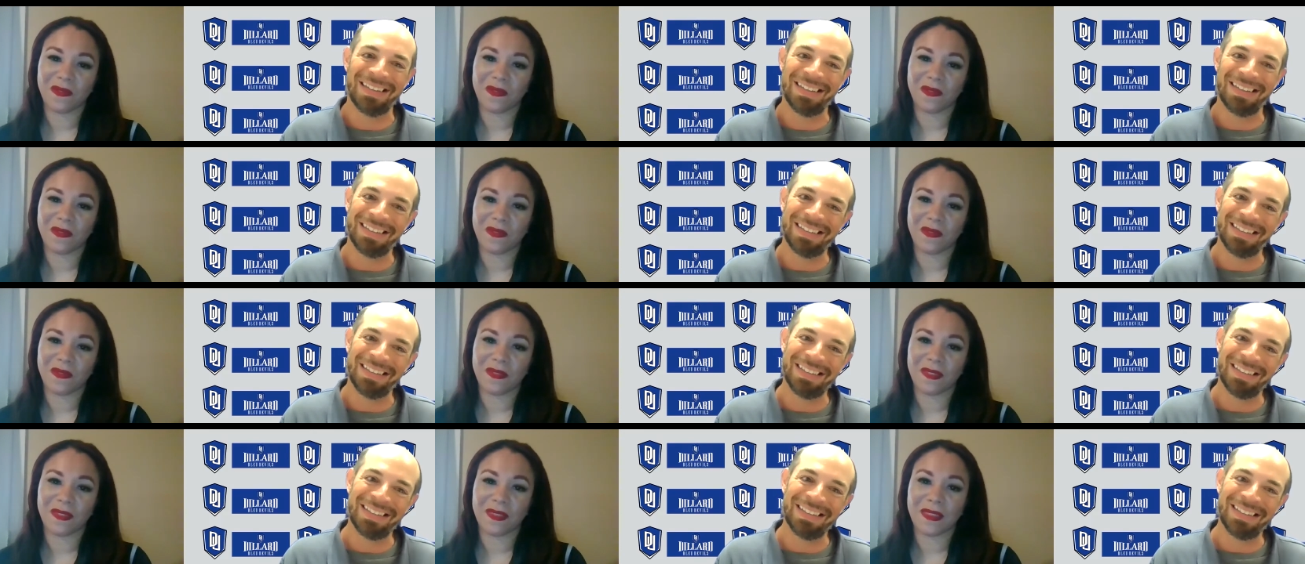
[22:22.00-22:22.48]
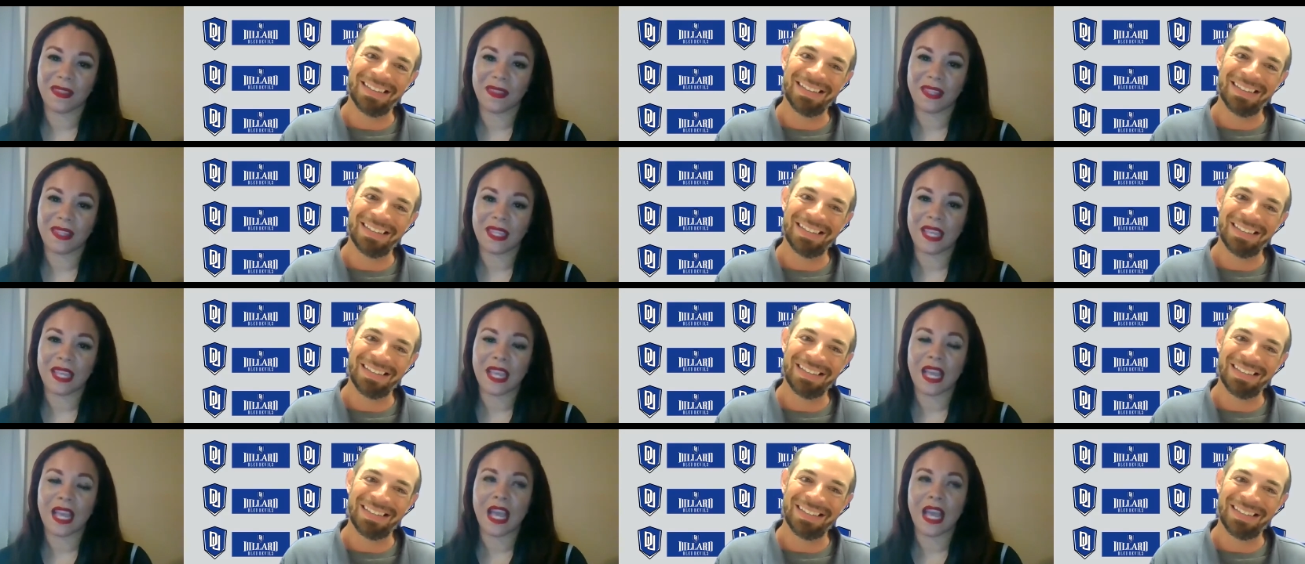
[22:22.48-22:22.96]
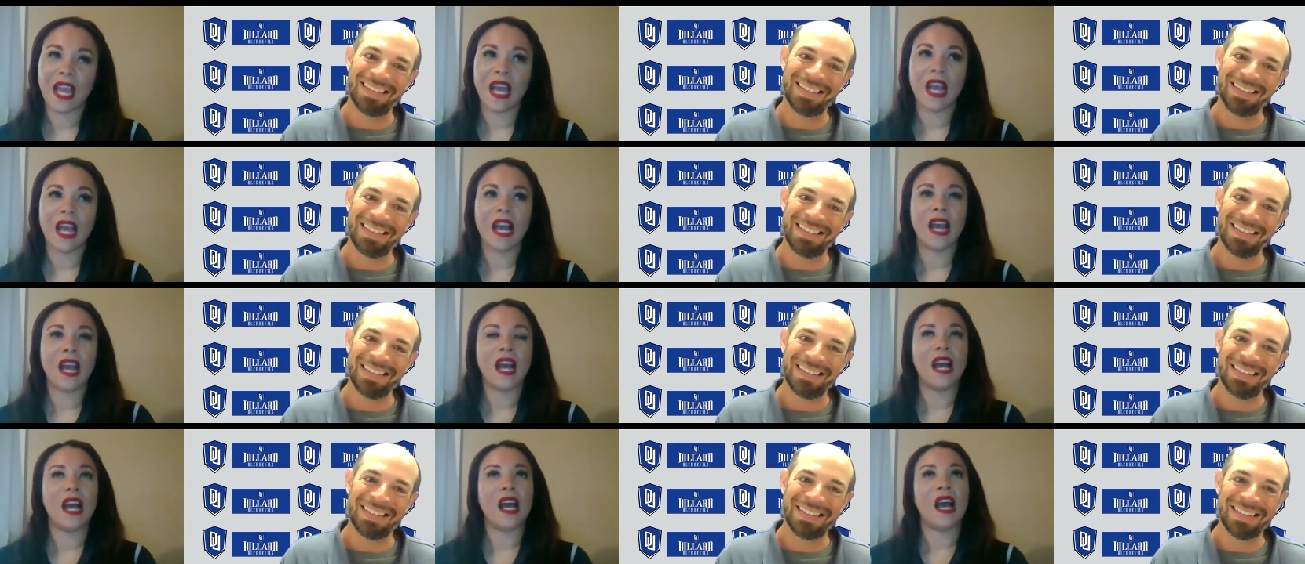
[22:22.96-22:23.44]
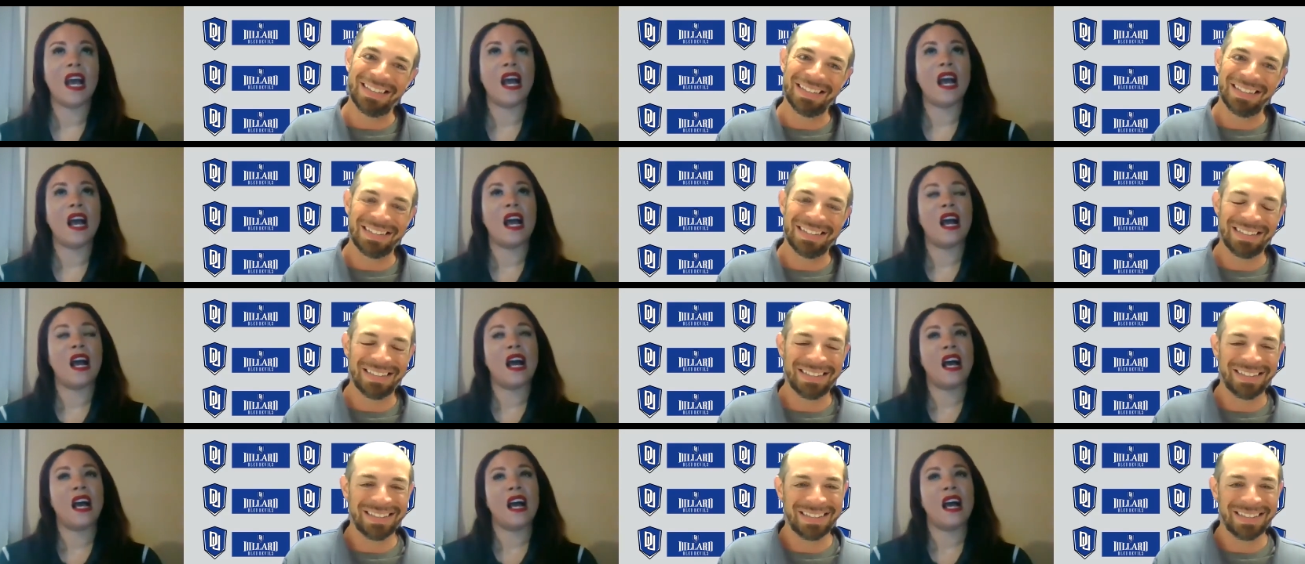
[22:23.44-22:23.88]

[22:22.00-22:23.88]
[no speech]